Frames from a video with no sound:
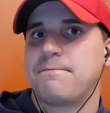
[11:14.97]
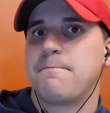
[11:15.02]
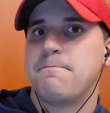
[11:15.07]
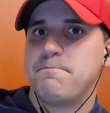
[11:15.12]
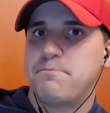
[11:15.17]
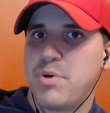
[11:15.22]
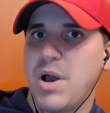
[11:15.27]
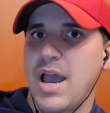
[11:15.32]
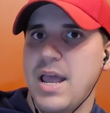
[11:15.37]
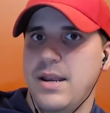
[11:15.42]

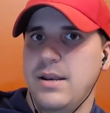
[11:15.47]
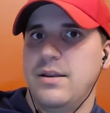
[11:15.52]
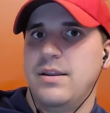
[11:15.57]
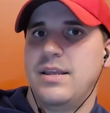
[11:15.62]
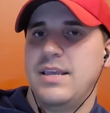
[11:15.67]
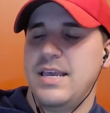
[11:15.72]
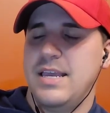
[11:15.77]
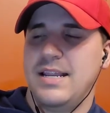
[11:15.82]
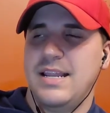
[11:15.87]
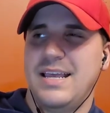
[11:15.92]
but
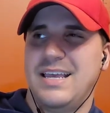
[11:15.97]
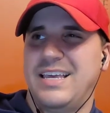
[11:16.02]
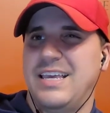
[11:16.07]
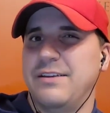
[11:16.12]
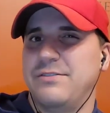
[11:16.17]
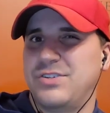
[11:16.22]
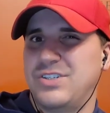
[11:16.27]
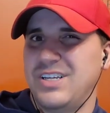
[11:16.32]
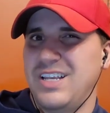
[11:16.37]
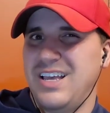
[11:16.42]

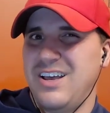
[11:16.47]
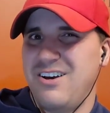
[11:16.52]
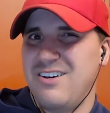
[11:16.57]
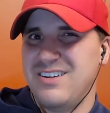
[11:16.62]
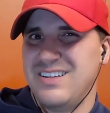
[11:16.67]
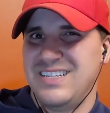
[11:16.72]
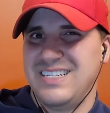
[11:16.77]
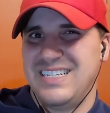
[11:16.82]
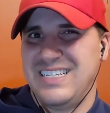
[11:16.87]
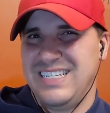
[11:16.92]

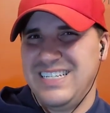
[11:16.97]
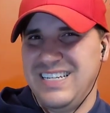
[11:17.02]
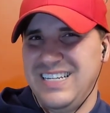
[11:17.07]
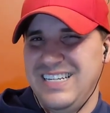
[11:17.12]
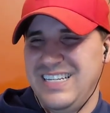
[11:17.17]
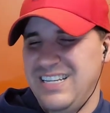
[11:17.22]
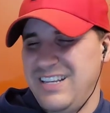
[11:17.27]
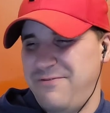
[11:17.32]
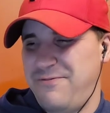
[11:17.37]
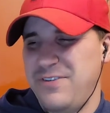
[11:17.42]

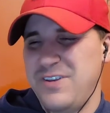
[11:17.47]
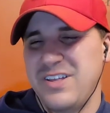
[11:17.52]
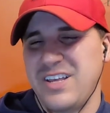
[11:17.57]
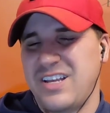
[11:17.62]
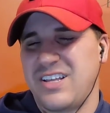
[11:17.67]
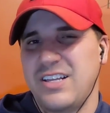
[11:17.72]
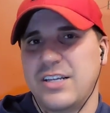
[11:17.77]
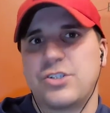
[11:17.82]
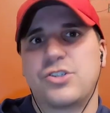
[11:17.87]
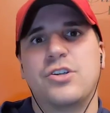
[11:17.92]
you feel it
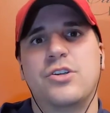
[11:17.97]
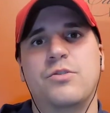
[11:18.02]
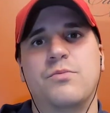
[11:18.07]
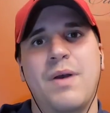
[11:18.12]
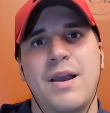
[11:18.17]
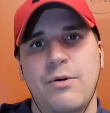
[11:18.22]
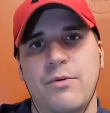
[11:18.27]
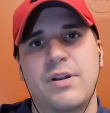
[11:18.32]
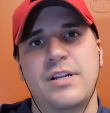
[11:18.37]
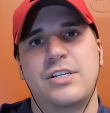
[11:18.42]
click. So you
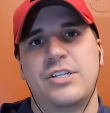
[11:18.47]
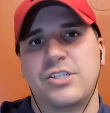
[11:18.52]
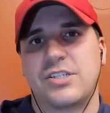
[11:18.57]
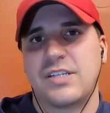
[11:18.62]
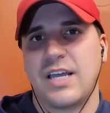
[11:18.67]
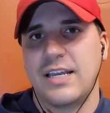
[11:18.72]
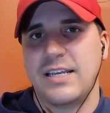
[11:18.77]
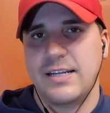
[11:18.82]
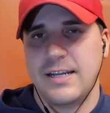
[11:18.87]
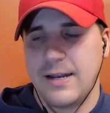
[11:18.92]
might want to just
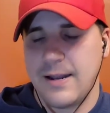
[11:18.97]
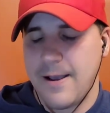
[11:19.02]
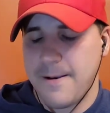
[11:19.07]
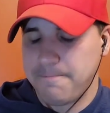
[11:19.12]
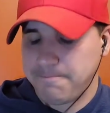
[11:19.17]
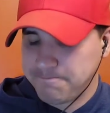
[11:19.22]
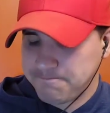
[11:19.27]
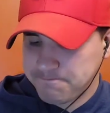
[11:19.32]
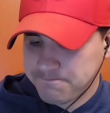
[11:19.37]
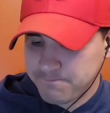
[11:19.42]
tighten it up.
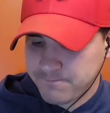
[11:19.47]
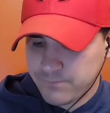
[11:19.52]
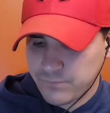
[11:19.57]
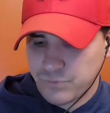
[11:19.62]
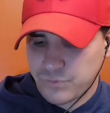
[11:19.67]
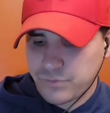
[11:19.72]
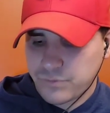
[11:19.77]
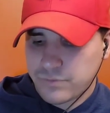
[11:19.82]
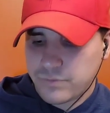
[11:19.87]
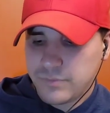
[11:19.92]

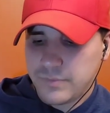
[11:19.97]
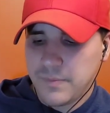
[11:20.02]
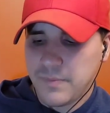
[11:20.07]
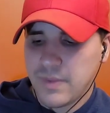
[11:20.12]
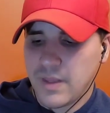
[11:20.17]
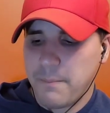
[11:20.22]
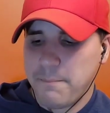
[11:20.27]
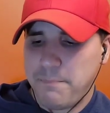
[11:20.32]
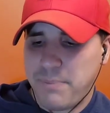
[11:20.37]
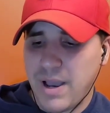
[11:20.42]

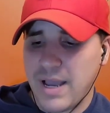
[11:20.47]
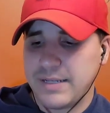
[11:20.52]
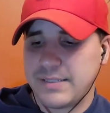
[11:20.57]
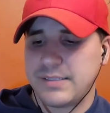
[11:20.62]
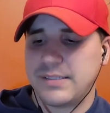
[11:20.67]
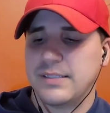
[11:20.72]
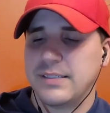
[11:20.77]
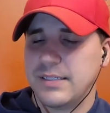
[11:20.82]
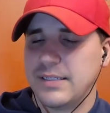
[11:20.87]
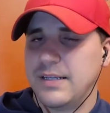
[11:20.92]

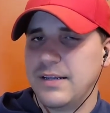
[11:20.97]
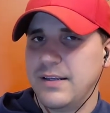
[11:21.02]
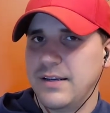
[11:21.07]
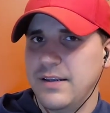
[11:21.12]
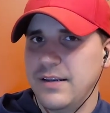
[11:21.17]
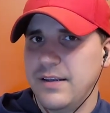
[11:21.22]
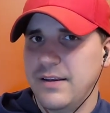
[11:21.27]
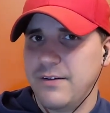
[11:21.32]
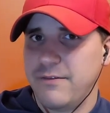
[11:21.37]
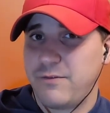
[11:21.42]
But
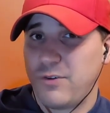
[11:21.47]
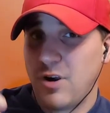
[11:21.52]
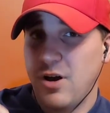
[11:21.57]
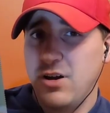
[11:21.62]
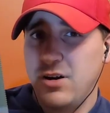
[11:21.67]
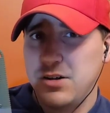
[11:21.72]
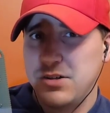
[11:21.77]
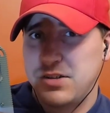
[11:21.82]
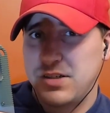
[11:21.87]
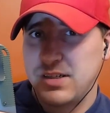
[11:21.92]
for
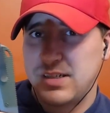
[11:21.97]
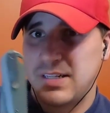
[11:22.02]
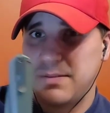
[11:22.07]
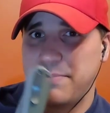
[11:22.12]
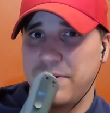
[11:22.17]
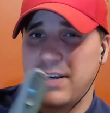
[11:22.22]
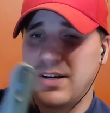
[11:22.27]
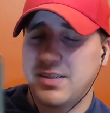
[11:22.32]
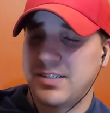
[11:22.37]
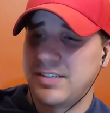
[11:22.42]
160
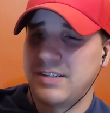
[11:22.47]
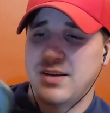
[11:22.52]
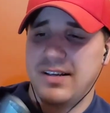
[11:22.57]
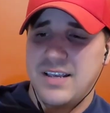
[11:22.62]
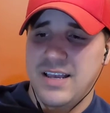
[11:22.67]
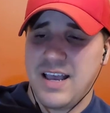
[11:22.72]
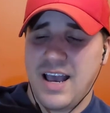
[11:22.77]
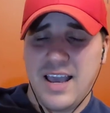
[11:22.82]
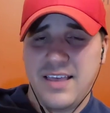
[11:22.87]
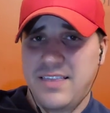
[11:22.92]
bucks,
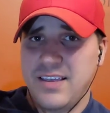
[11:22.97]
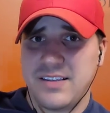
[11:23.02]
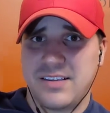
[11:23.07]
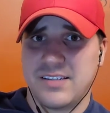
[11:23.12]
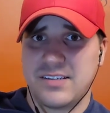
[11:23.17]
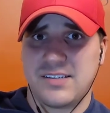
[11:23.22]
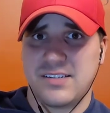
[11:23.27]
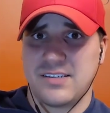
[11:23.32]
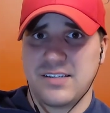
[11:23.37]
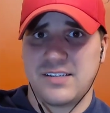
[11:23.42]
I think
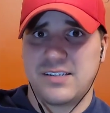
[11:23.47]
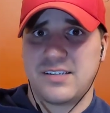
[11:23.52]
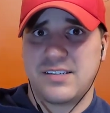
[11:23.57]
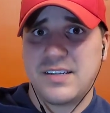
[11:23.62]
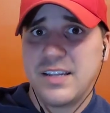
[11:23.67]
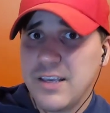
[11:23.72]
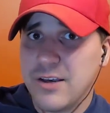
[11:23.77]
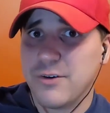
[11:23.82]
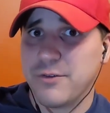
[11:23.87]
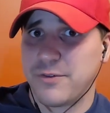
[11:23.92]
this is a
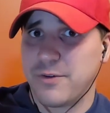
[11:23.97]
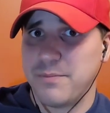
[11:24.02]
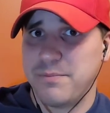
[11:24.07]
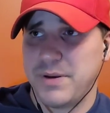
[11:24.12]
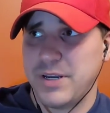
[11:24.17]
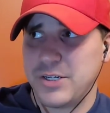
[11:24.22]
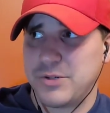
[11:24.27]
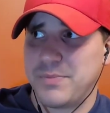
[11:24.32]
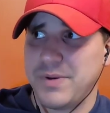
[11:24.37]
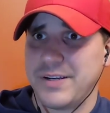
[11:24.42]
steal from
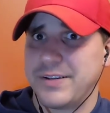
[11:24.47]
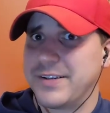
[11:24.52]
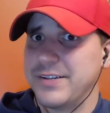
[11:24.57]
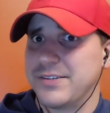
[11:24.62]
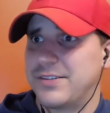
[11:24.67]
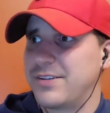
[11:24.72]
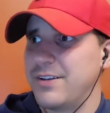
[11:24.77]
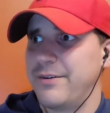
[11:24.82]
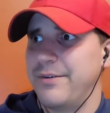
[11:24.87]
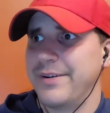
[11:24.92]
Benchmade
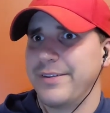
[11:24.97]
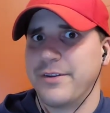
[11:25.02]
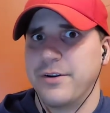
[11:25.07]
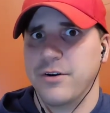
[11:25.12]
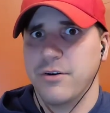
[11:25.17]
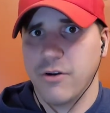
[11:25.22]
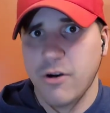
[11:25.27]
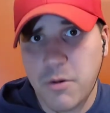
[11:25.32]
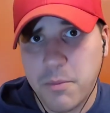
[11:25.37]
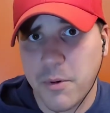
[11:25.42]
considering their
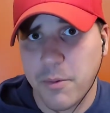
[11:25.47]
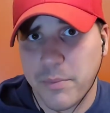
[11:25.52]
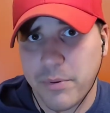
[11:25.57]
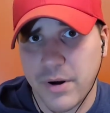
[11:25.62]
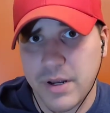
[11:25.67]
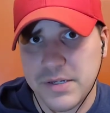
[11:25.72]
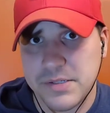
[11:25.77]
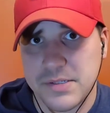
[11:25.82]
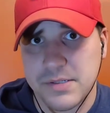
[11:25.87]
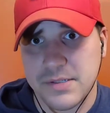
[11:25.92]
normal
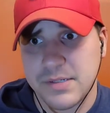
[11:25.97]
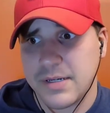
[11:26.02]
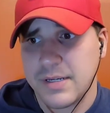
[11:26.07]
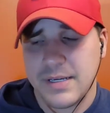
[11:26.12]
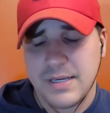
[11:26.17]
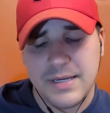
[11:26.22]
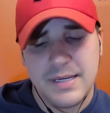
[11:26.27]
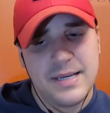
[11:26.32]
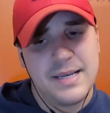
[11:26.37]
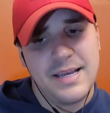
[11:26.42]
prices.
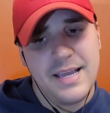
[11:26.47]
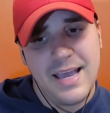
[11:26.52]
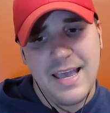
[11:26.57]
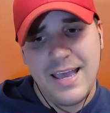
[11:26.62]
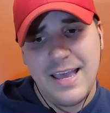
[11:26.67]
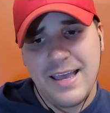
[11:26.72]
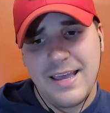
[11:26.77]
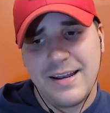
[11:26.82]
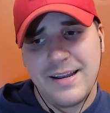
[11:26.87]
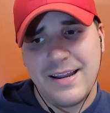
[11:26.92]

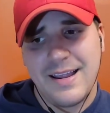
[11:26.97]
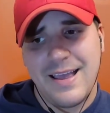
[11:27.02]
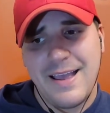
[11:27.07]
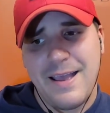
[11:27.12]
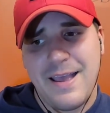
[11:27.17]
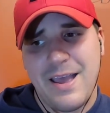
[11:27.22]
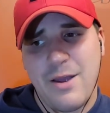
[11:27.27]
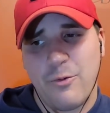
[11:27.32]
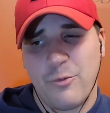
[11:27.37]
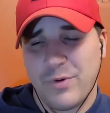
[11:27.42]
And
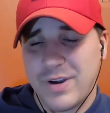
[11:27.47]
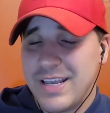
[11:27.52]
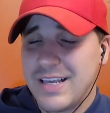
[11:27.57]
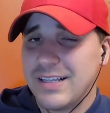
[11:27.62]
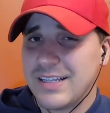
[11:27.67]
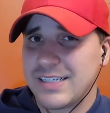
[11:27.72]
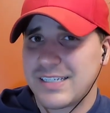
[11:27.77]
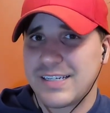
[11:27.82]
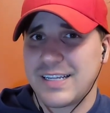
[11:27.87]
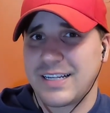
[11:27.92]

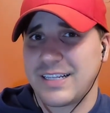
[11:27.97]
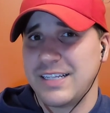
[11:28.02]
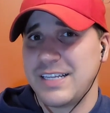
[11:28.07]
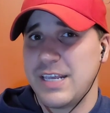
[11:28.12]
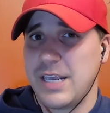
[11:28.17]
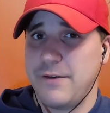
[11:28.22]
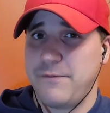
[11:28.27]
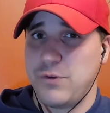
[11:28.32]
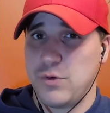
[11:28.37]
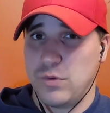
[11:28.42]
realistically,
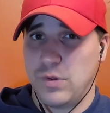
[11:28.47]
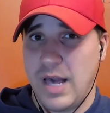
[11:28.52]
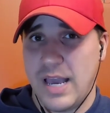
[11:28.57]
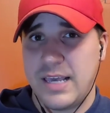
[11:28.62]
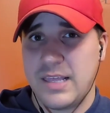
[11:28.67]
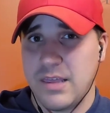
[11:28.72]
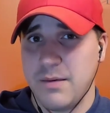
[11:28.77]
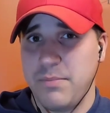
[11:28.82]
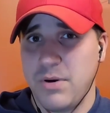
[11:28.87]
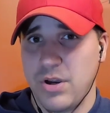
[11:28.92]
if you
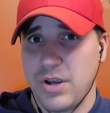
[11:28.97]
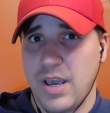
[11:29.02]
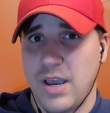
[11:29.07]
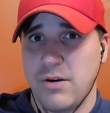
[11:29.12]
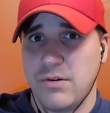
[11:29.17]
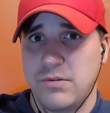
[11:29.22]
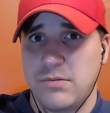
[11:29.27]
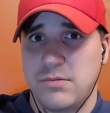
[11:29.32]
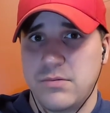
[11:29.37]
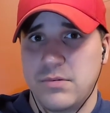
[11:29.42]
like the bug out,